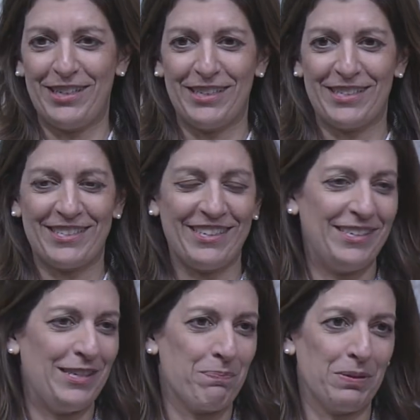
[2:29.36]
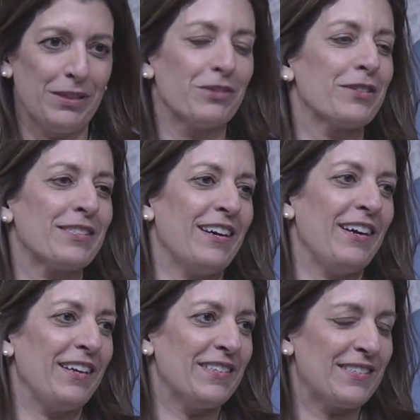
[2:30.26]
and studied political
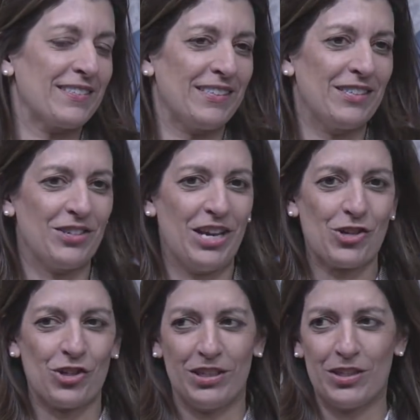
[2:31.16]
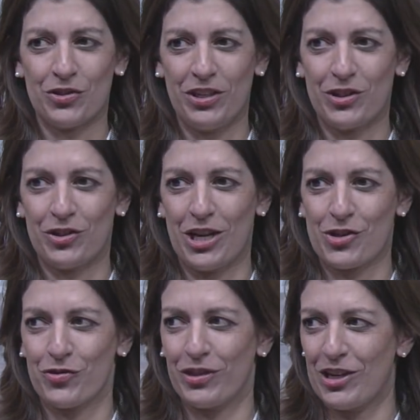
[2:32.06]
science, international history,
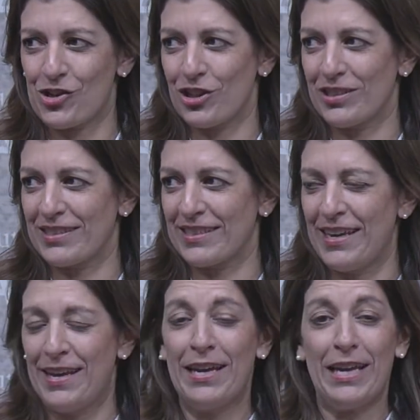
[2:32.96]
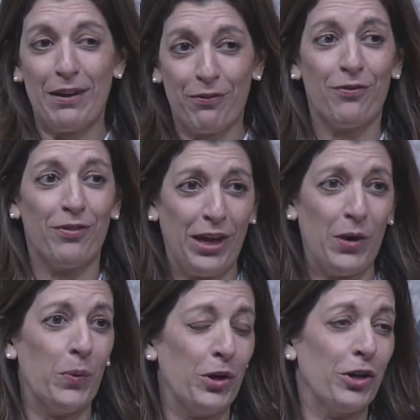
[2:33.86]
international relations, if they
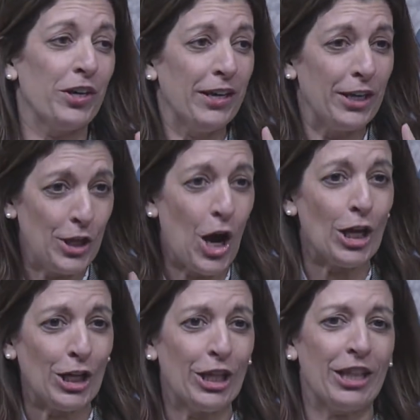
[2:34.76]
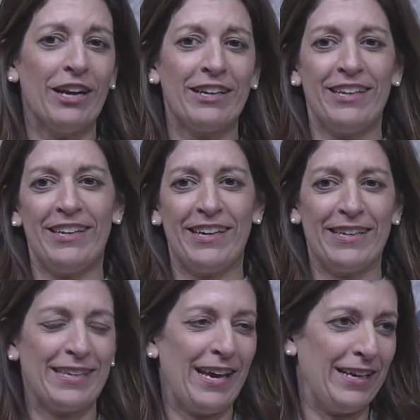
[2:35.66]
were not unlucky,
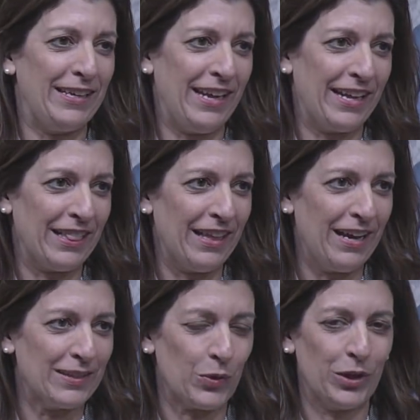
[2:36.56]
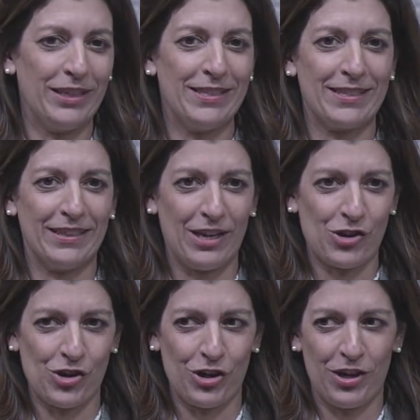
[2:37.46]
has had a class or at least a
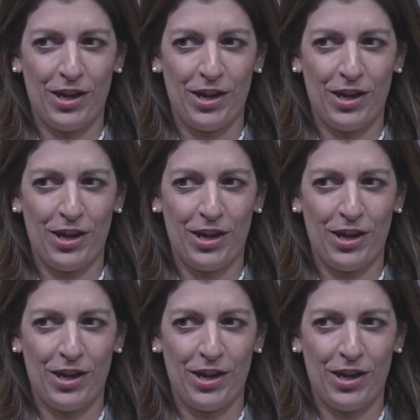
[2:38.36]
lecture